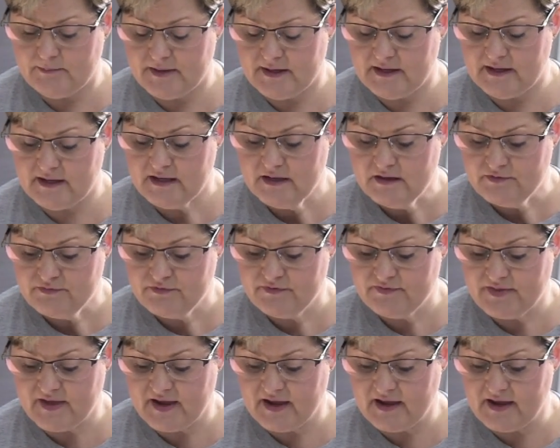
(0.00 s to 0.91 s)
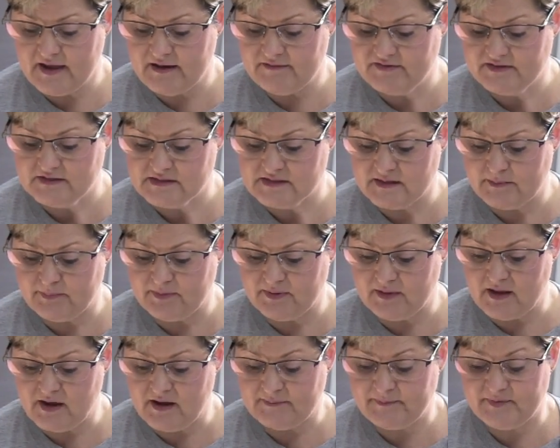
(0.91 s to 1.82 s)
If they have
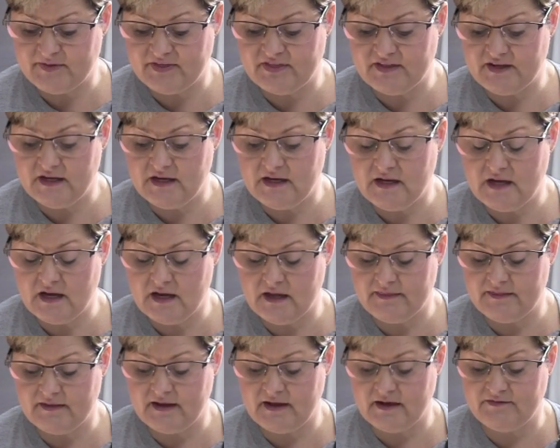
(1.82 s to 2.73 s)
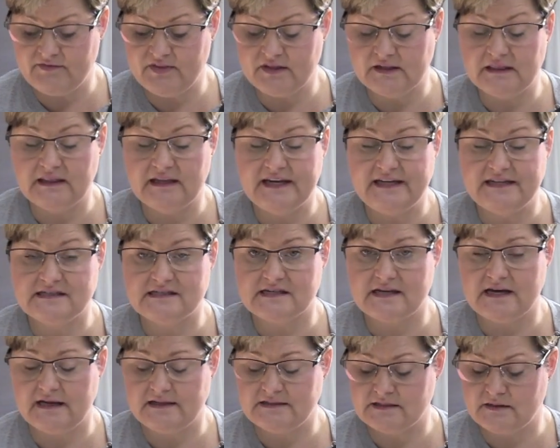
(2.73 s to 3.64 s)
encephalopathy and they have the late
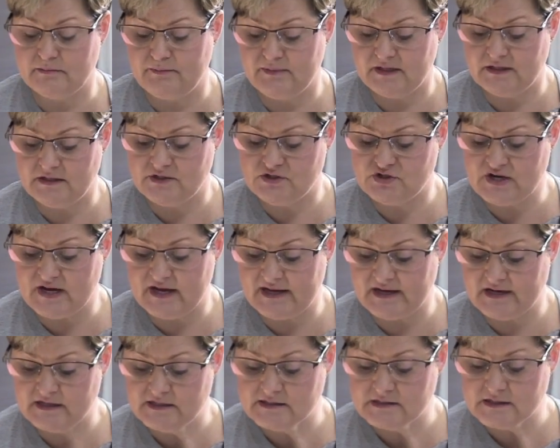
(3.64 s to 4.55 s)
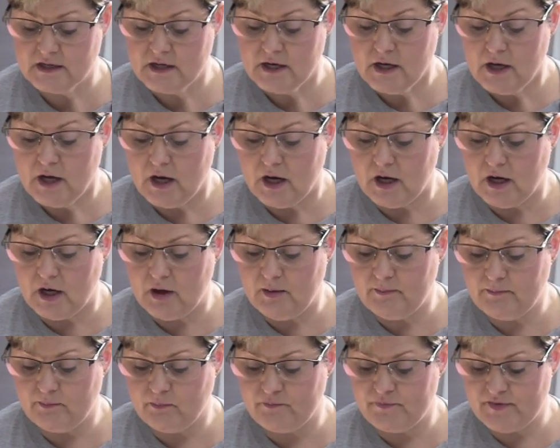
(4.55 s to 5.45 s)
signs of meningitis,
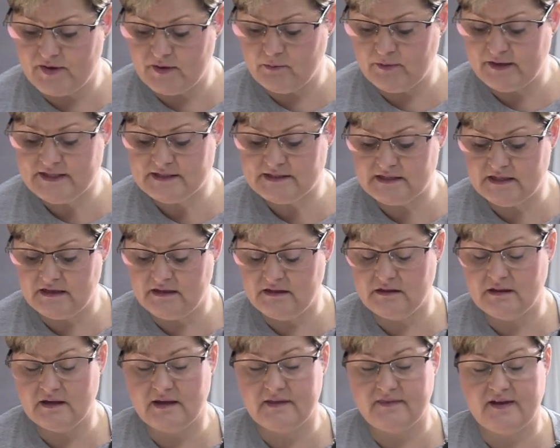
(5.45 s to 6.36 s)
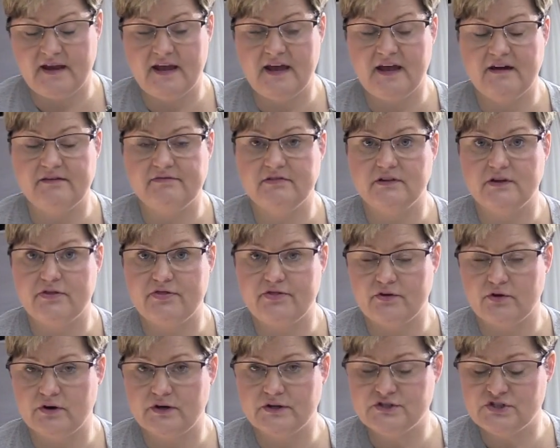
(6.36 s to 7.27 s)
then we see that they have
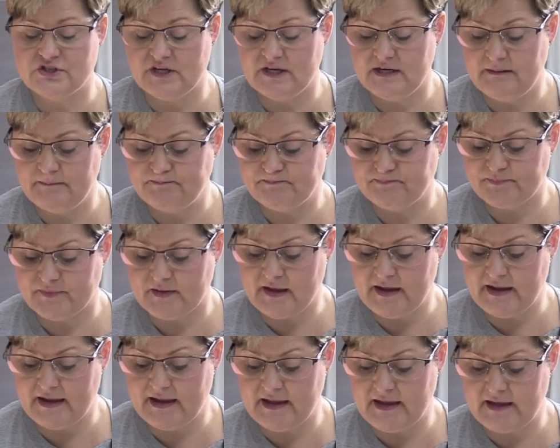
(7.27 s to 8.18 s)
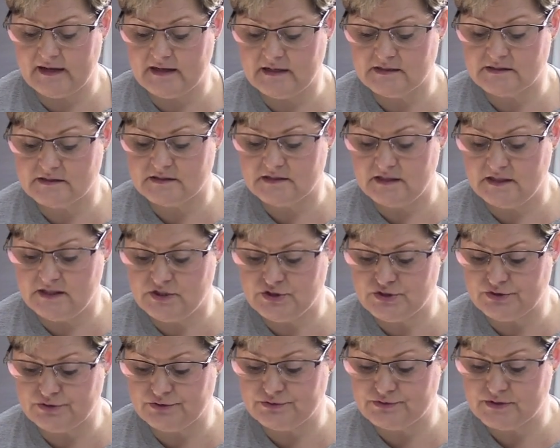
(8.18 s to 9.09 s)
lethargy and
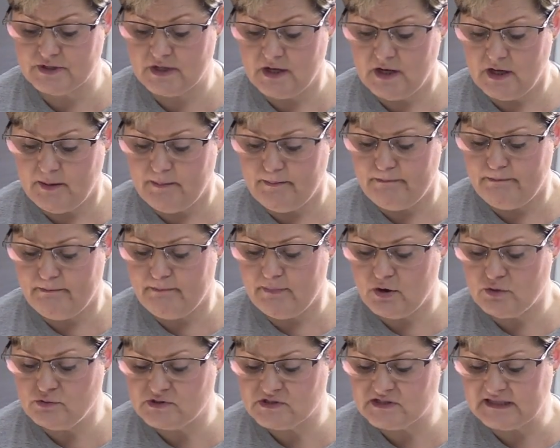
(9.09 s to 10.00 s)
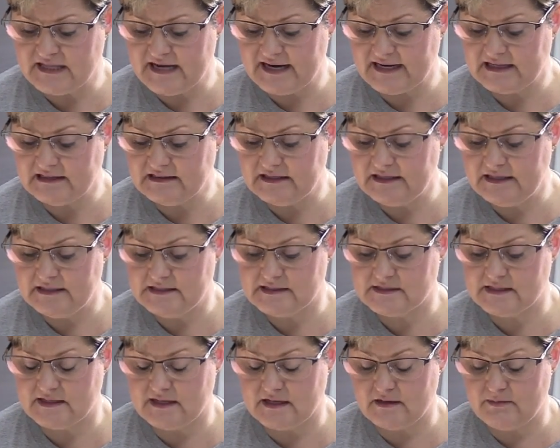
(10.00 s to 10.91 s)
seizures. Most likely
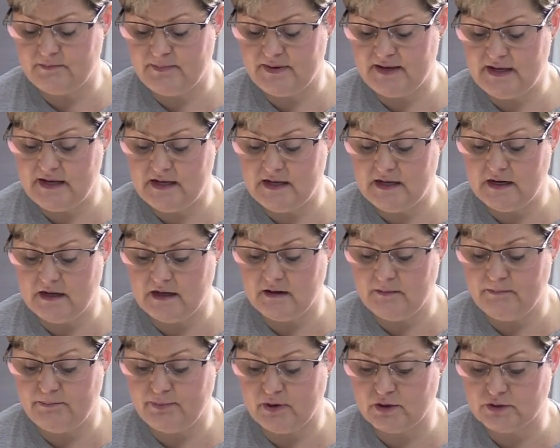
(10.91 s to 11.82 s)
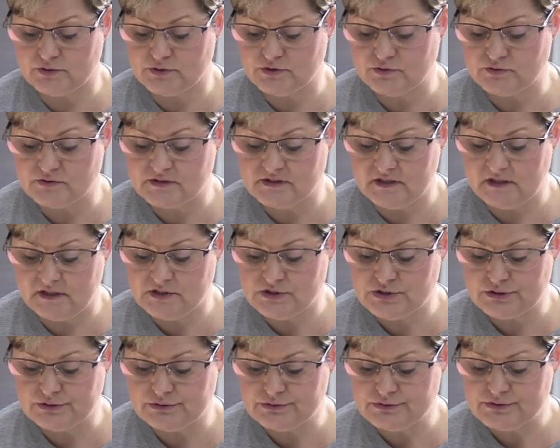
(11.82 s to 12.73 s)
it's going to be partial
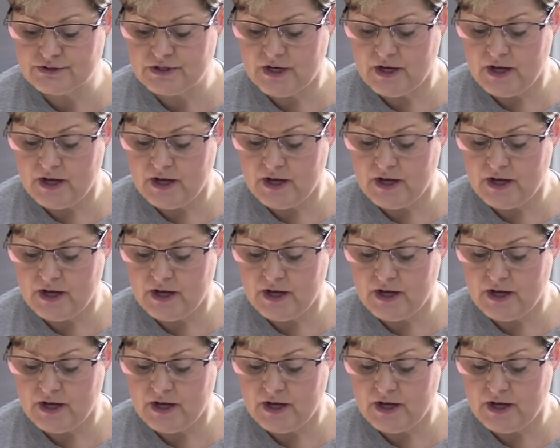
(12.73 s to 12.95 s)
seizures,